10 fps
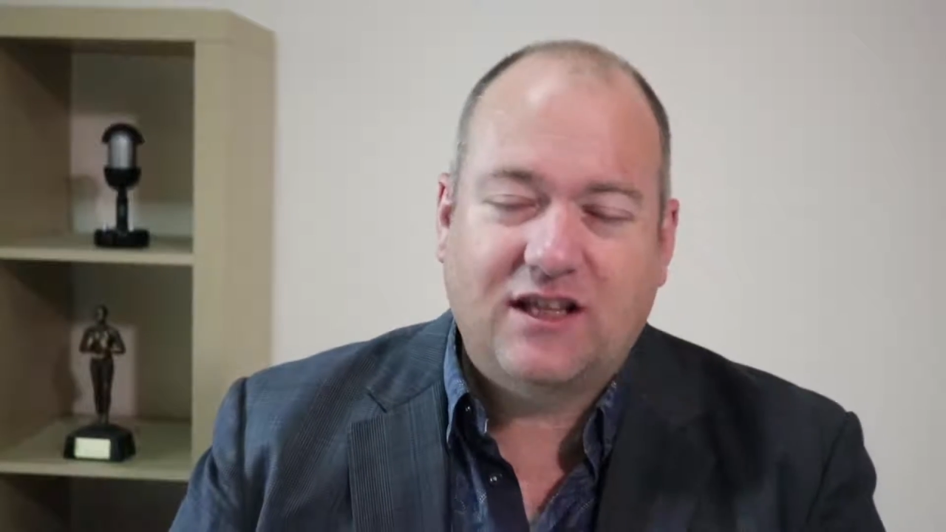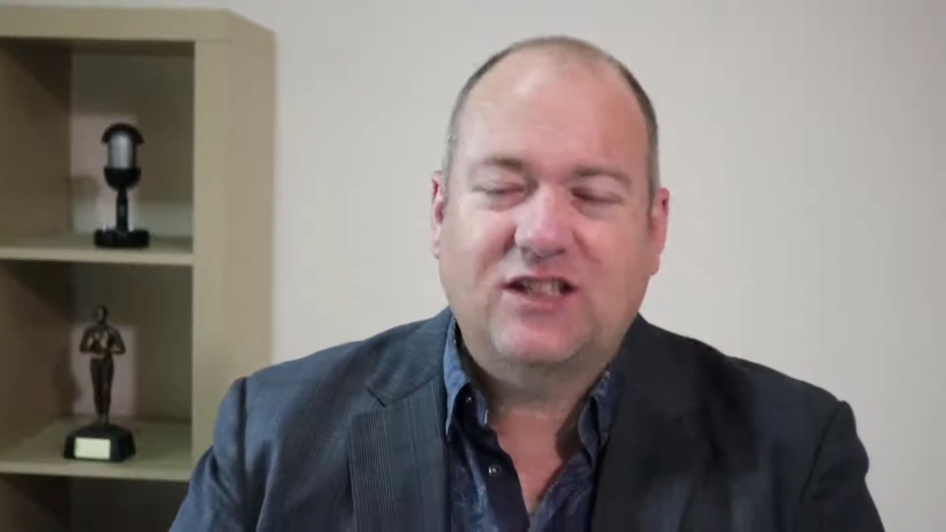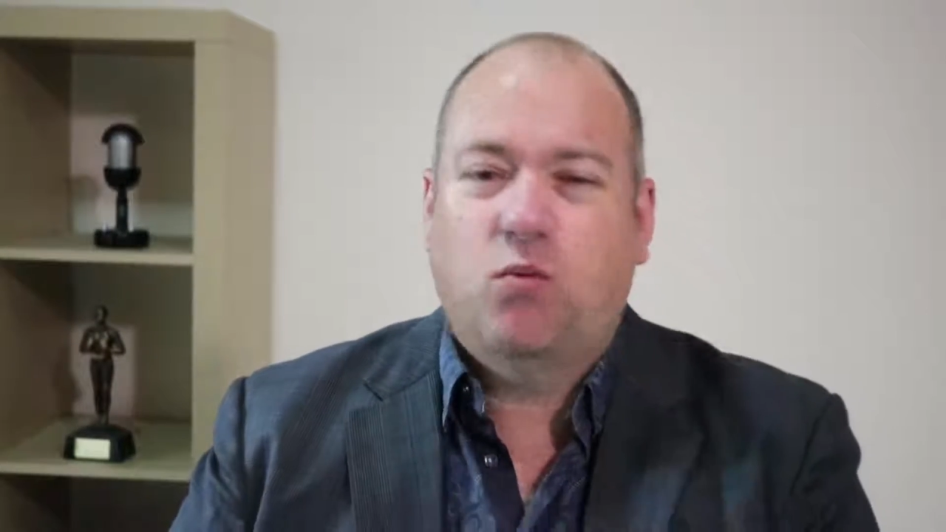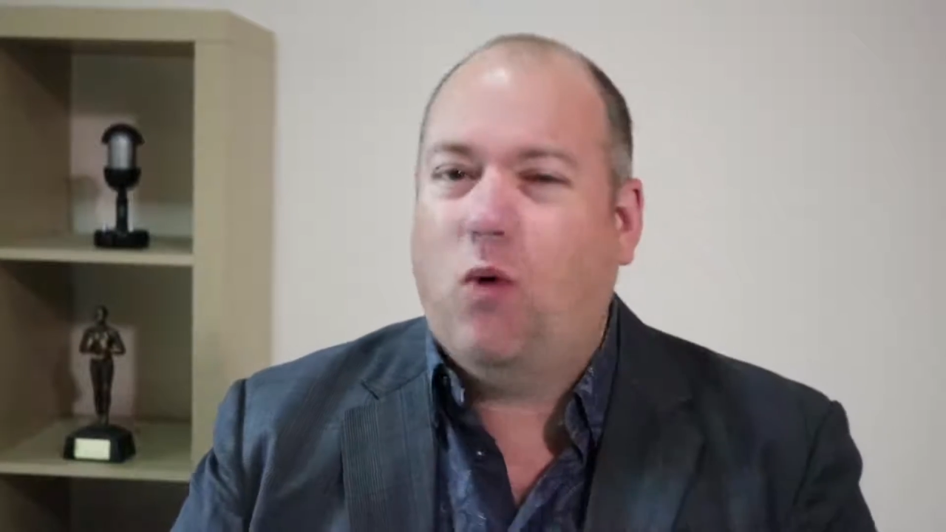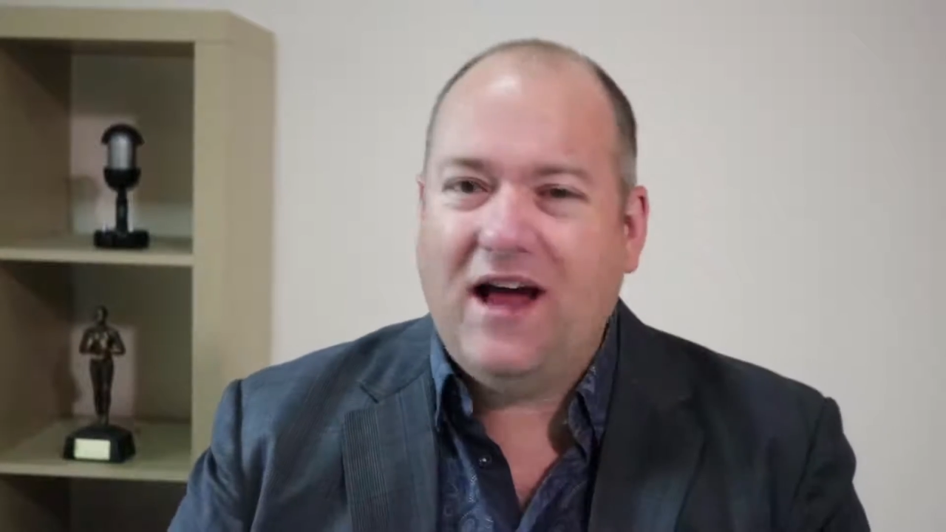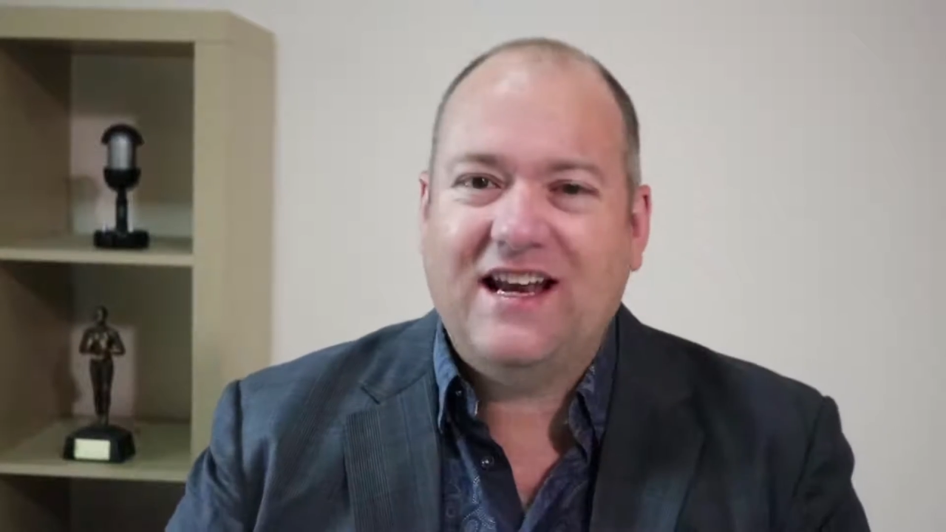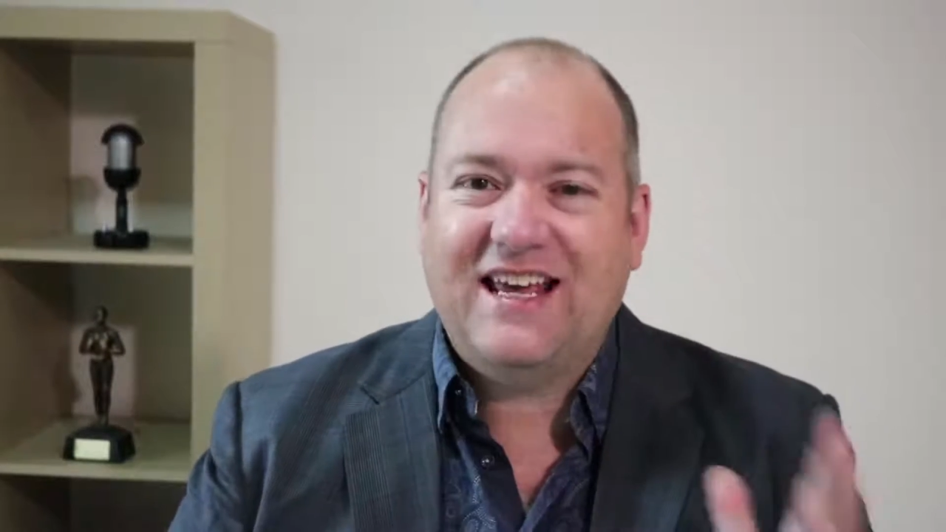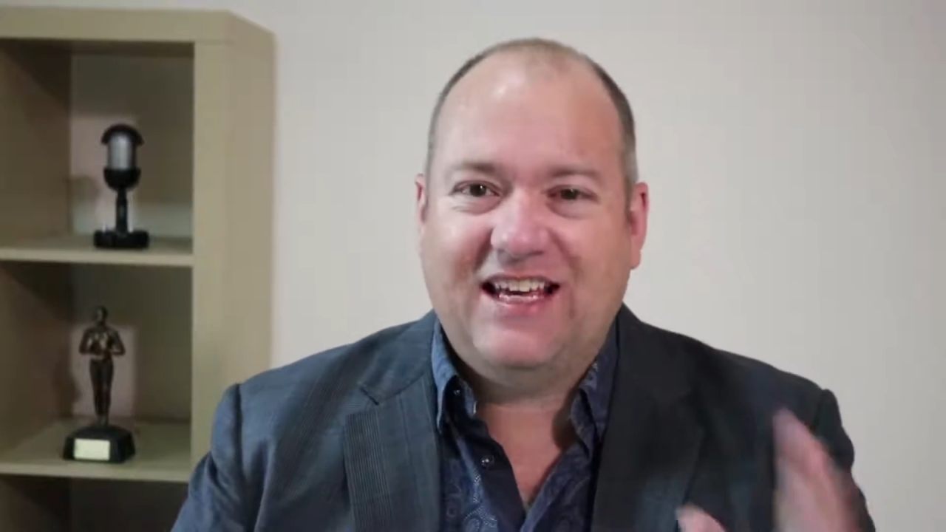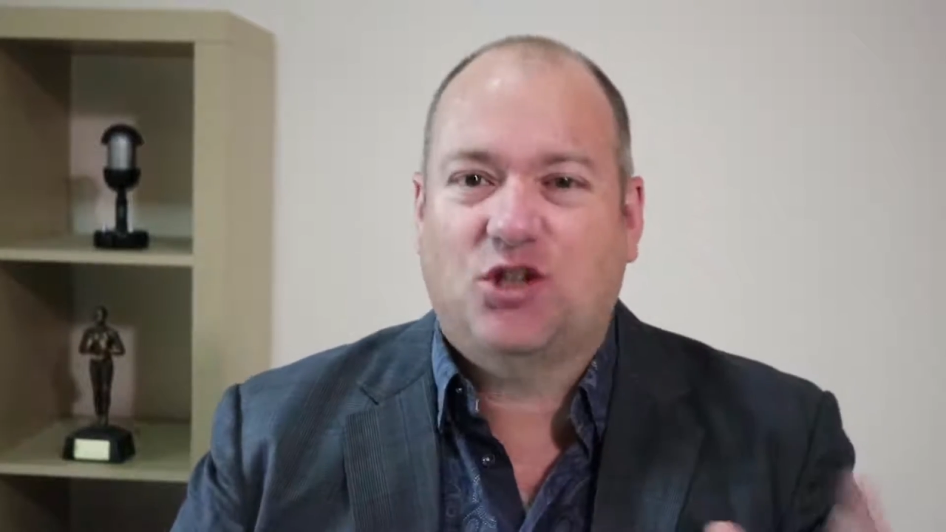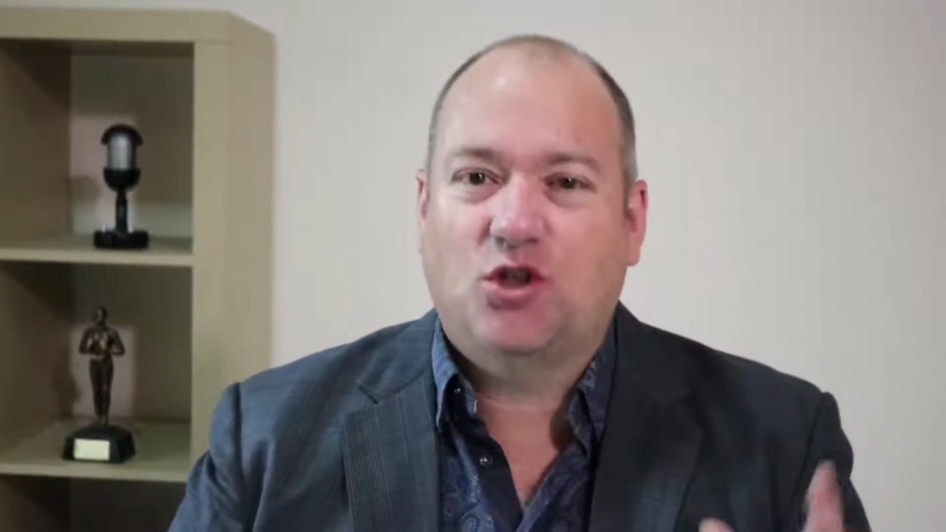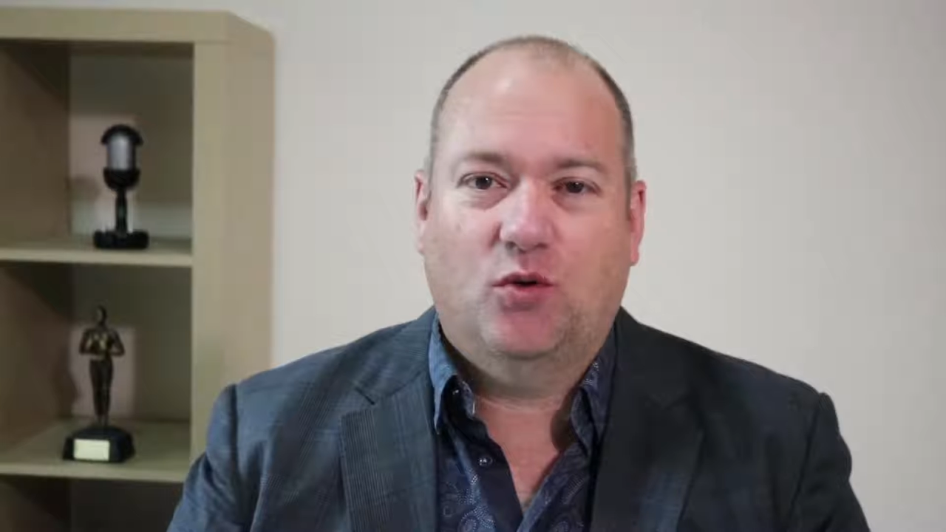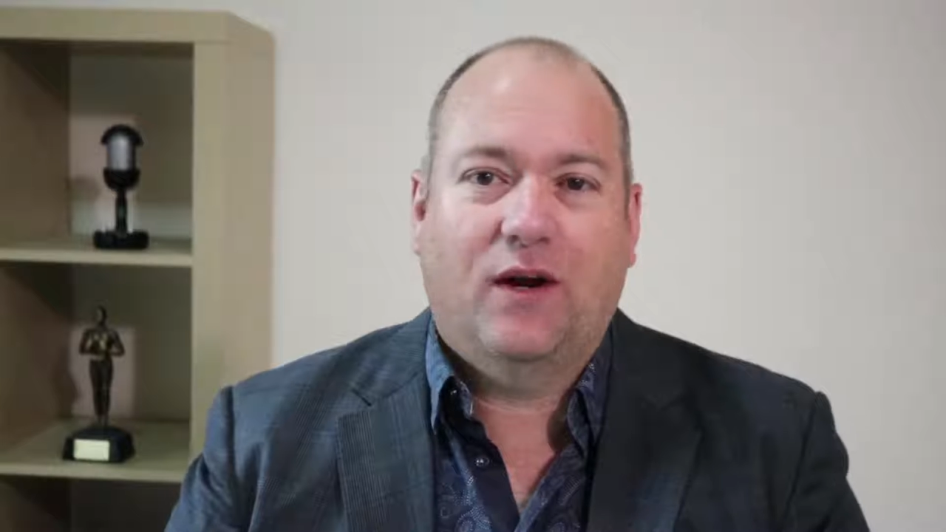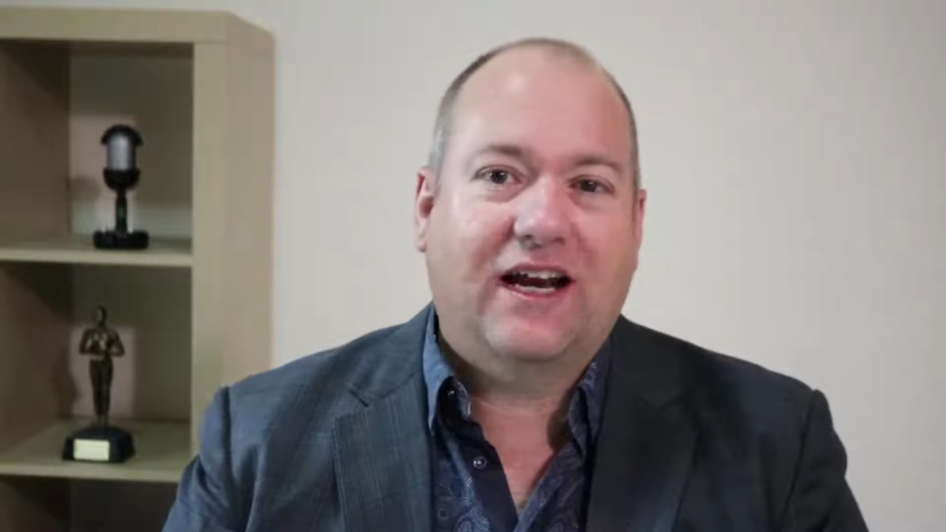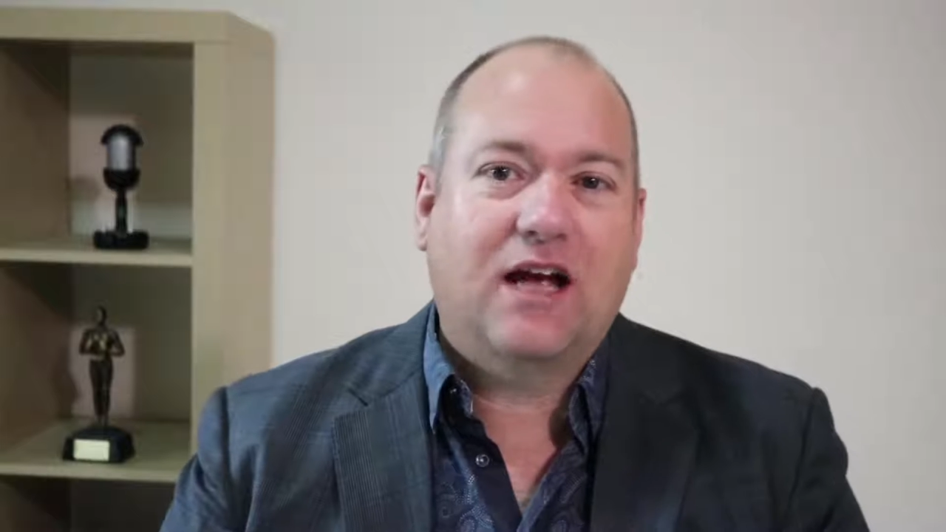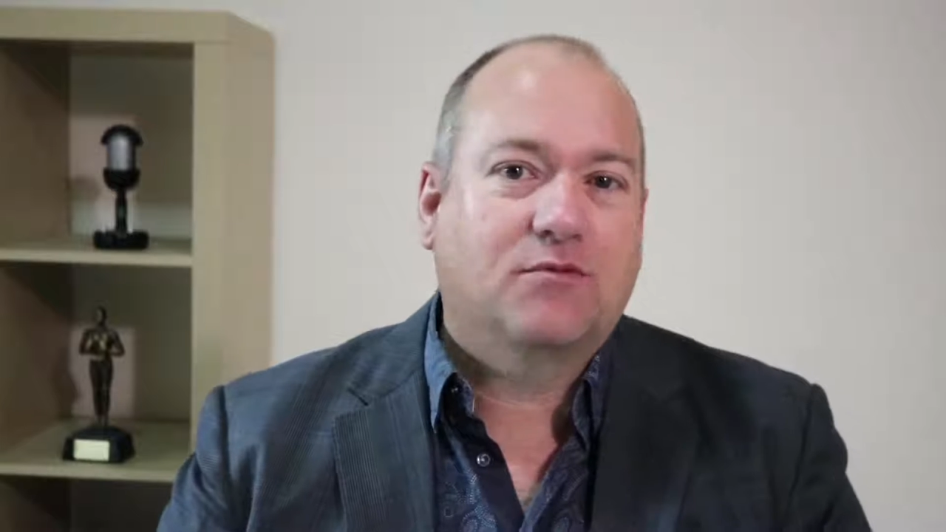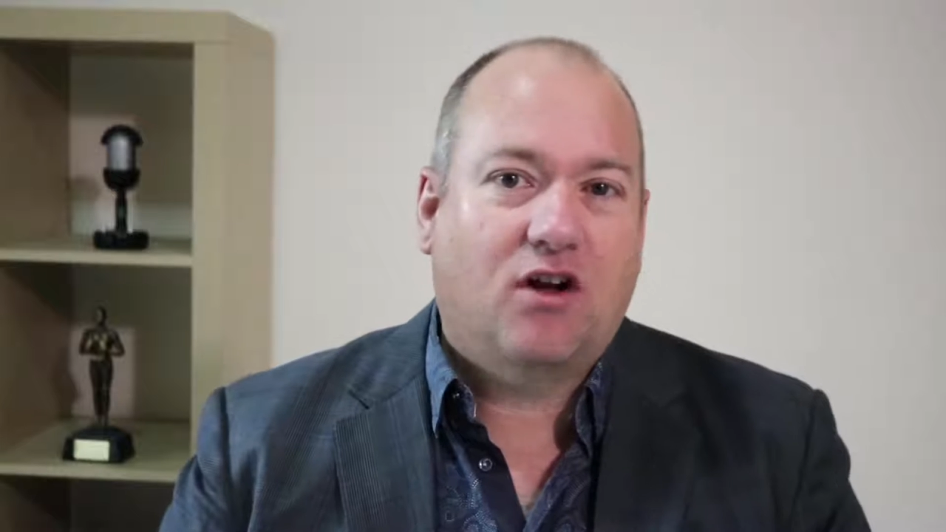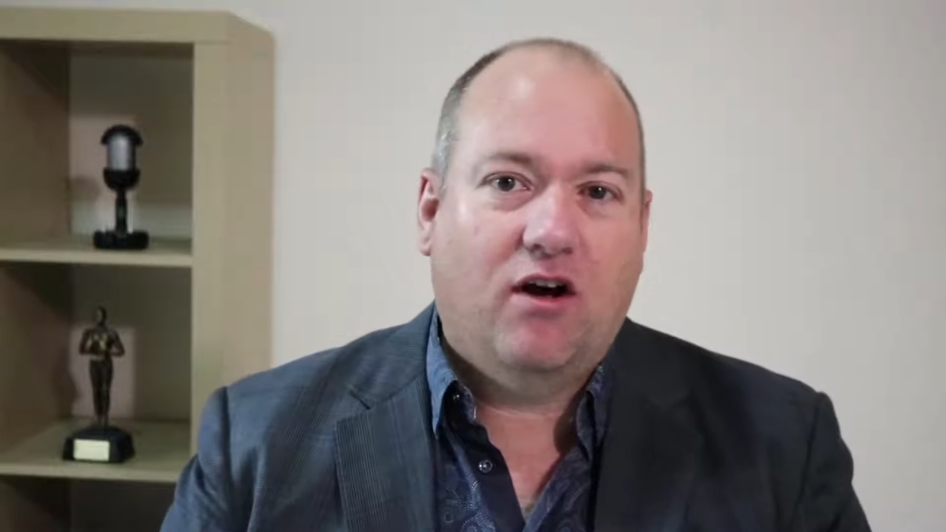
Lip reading: There's one issue when it comes to